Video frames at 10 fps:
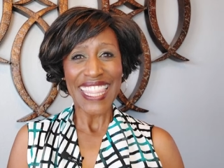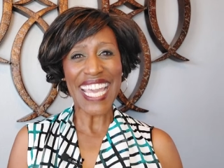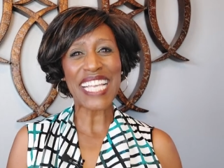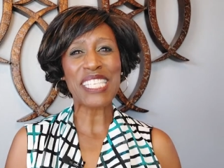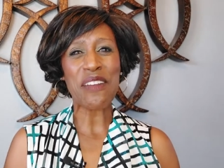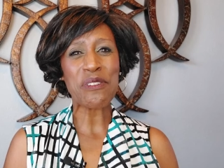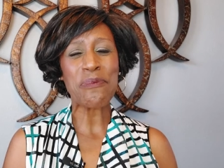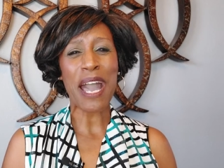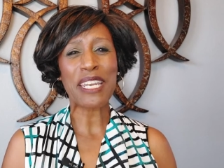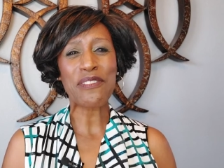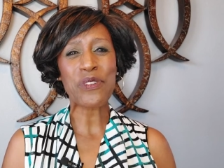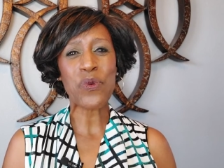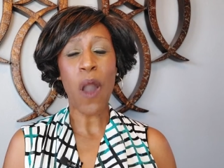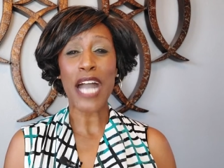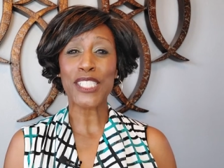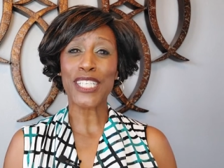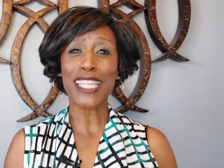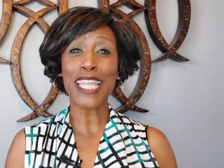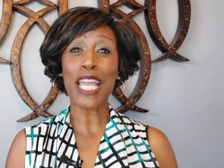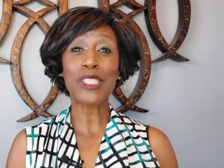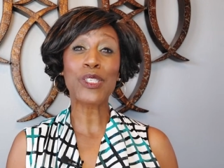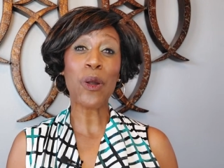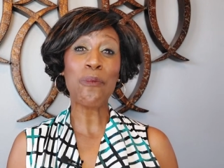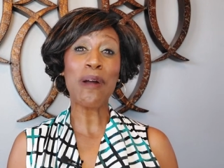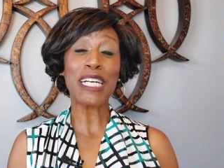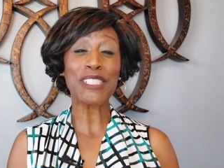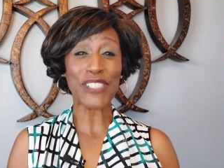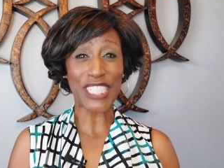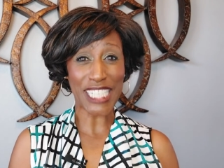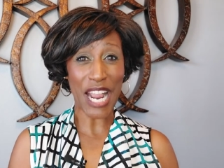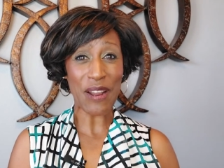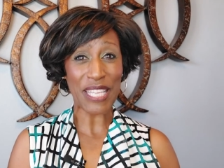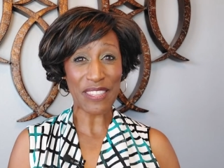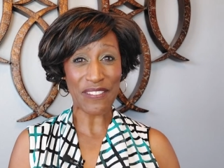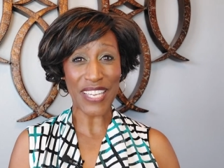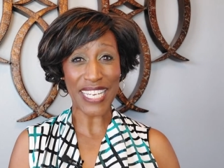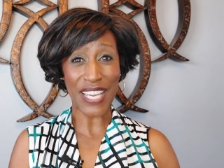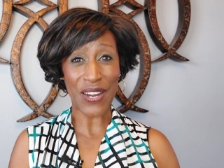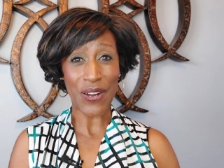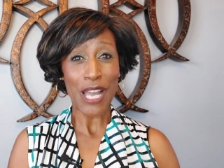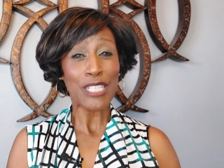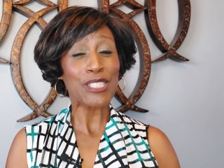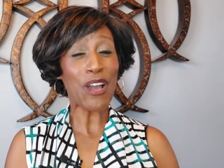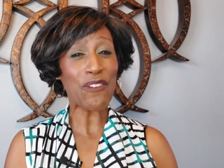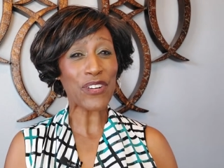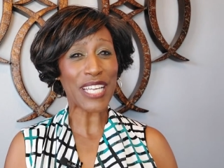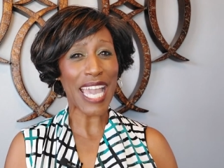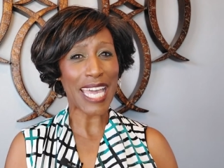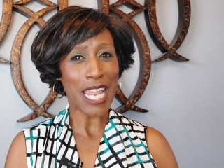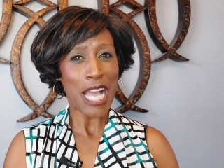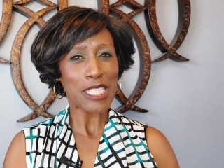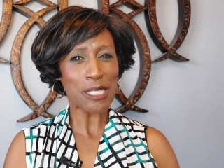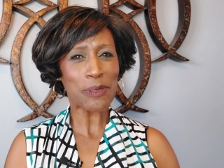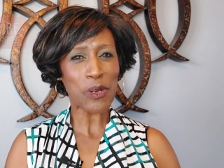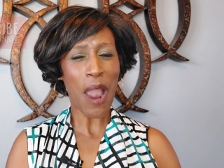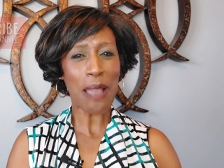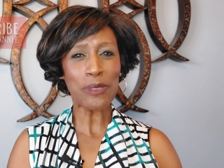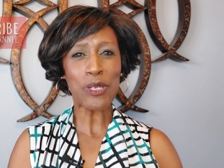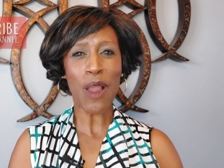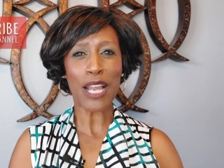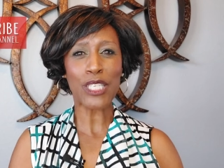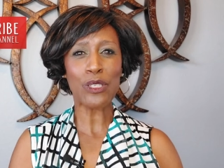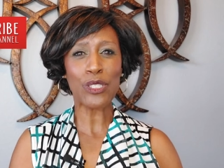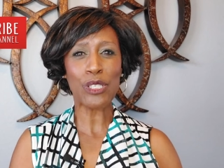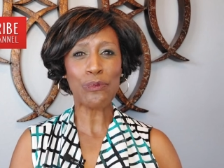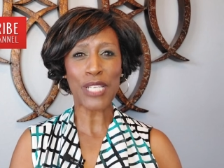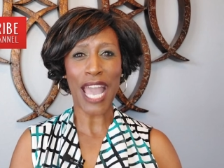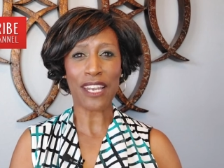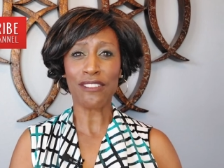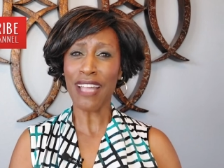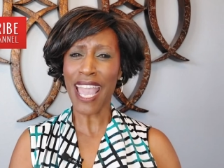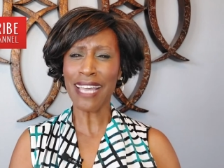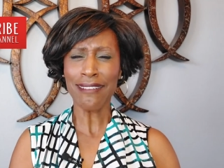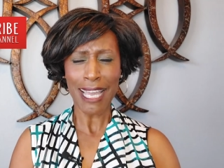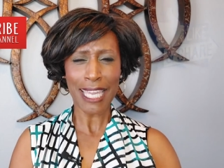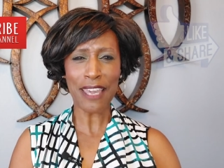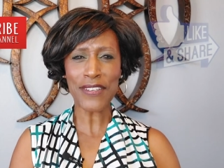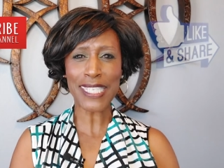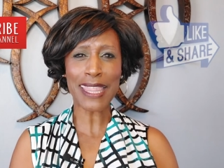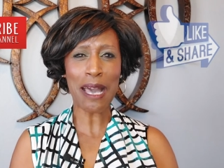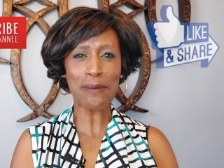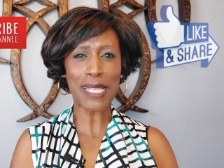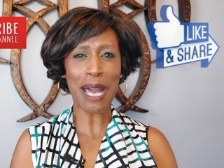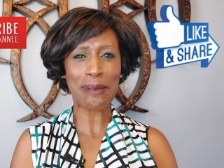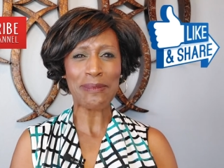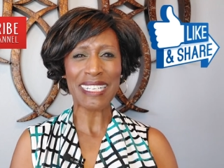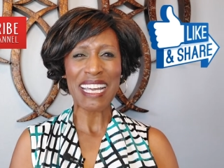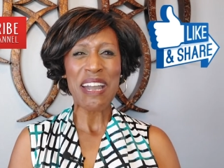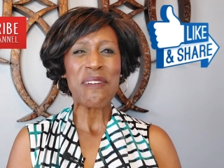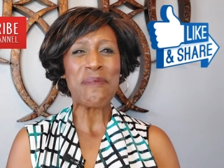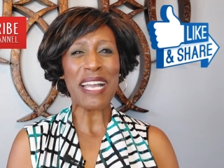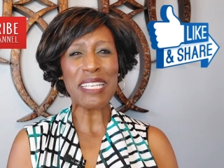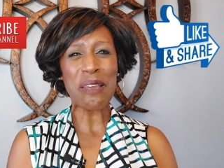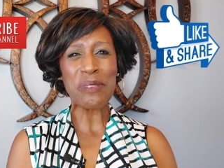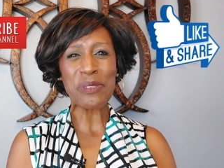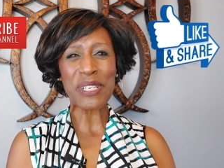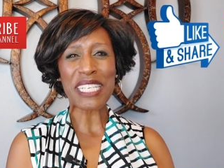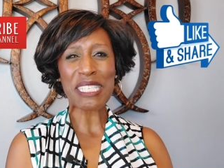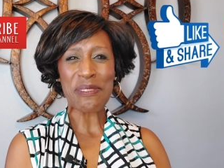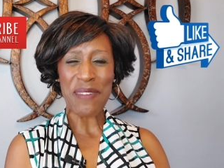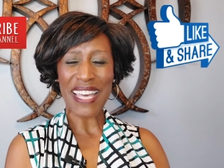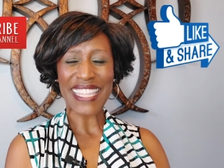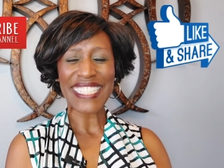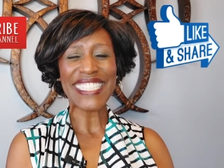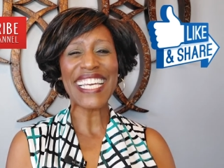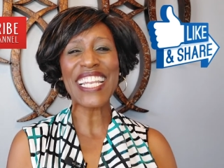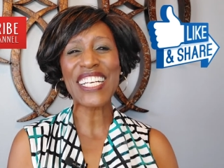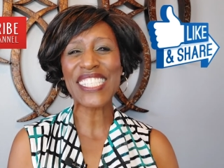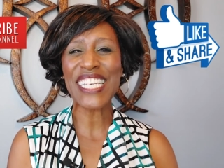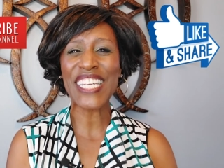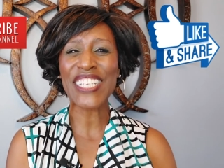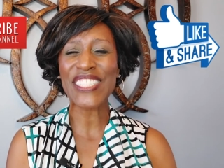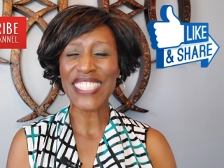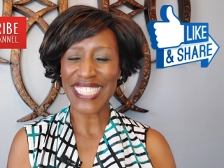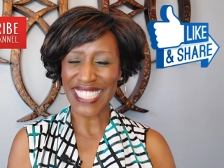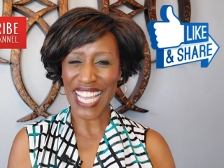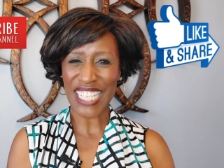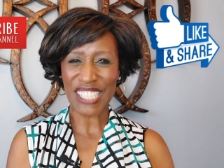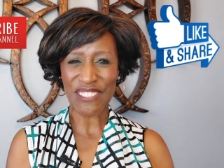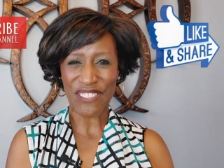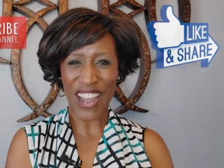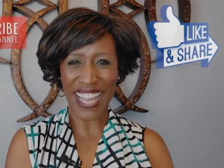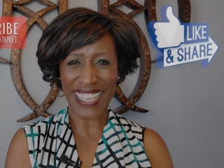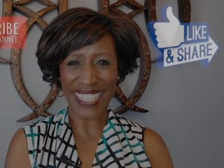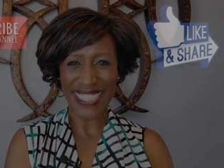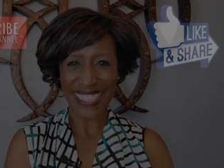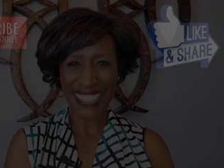Thanks everybody for watching and thanks so much for sharing the video. Don't forget, subscribe to our YouTube channel and give us a thumbs up. My name is Rikki Smith and I'll see you next Friday.